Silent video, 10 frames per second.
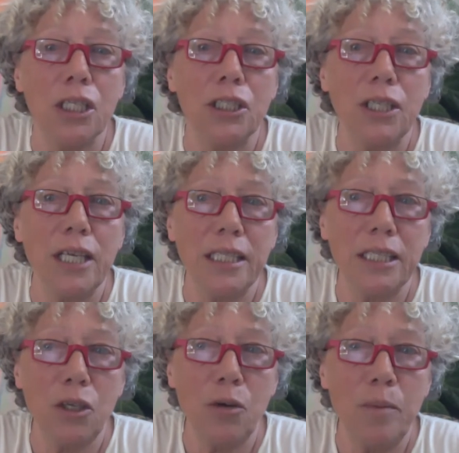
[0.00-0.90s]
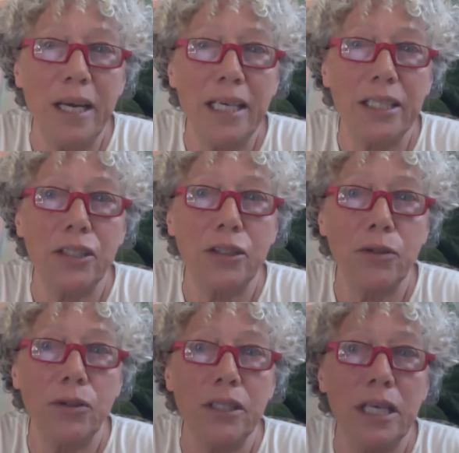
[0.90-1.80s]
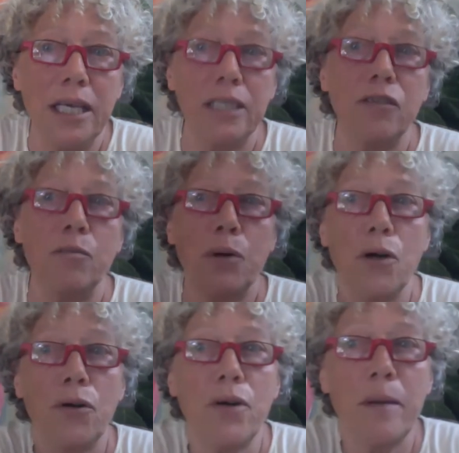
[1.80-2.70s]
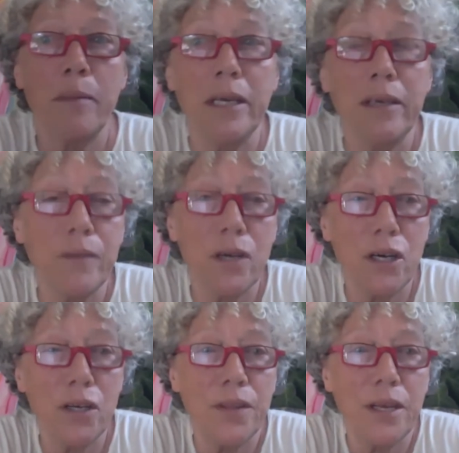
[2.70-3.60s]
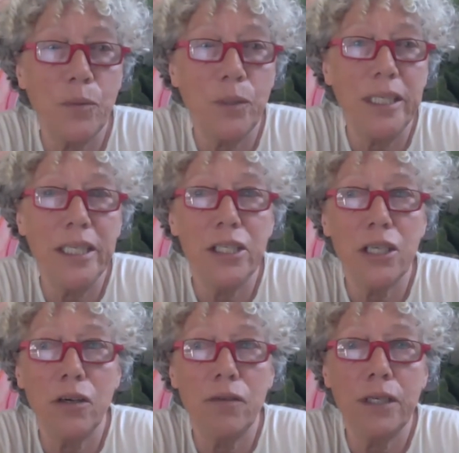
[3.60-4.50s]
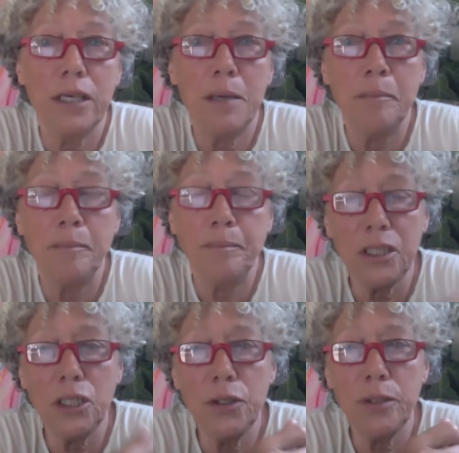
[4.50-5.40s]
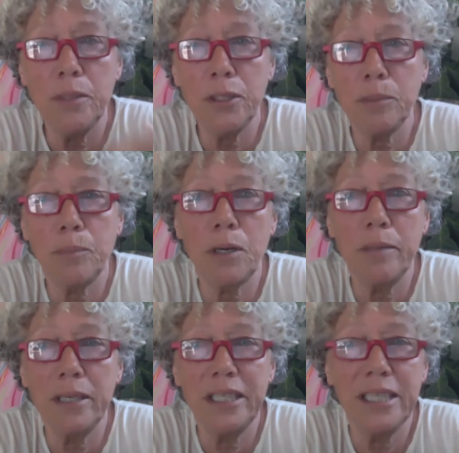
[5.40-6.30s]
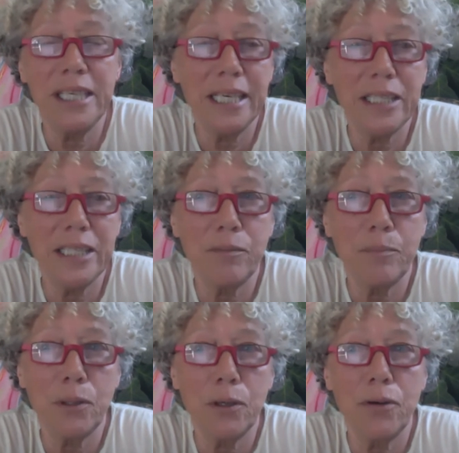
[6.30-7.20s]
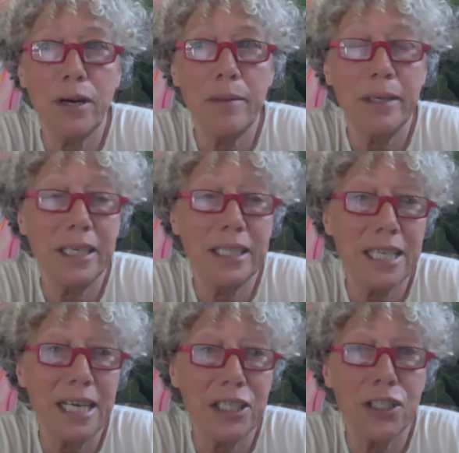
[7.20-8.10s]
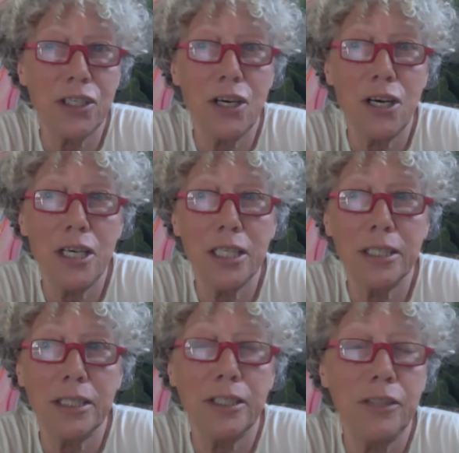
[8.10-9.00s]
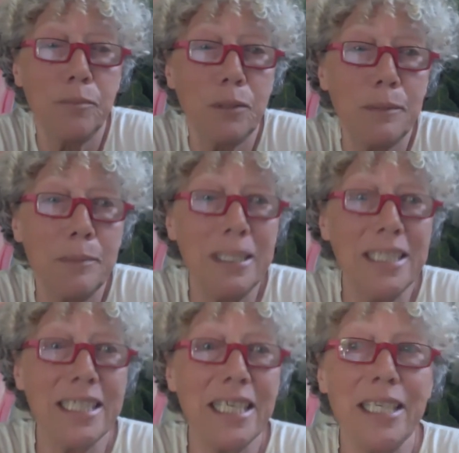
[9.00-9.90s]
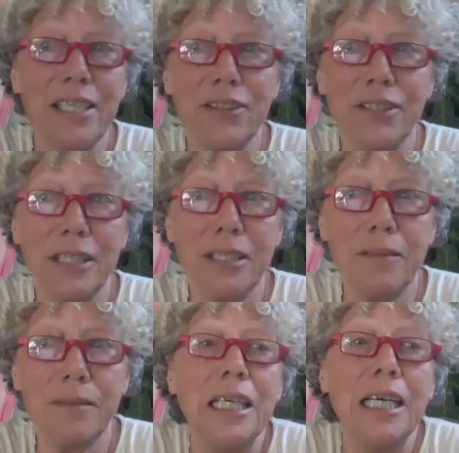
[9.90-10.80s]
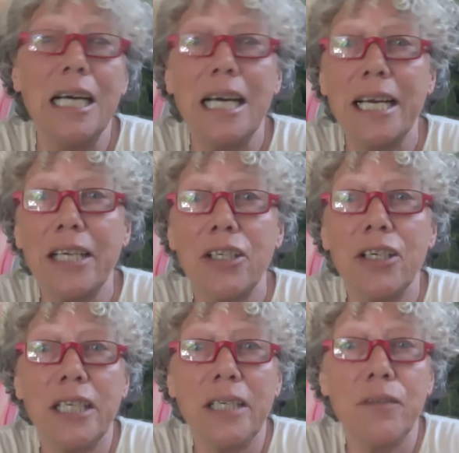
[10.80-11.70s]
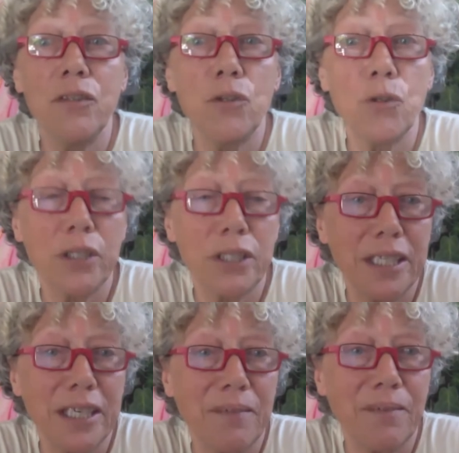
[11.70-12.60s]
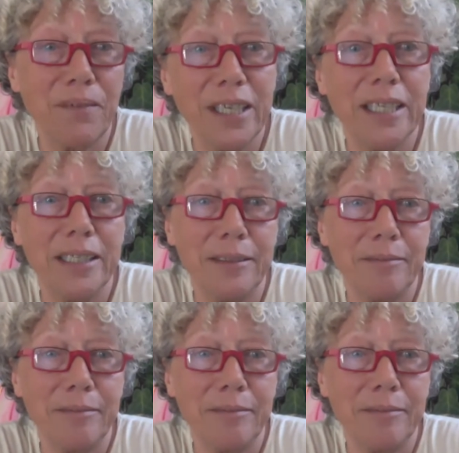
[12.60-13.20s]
So let's go back to the negative programming of art that we need to overcome. So the most prominent negative programming attached to art, you've probably said it yourself, I can't even draw a stick figure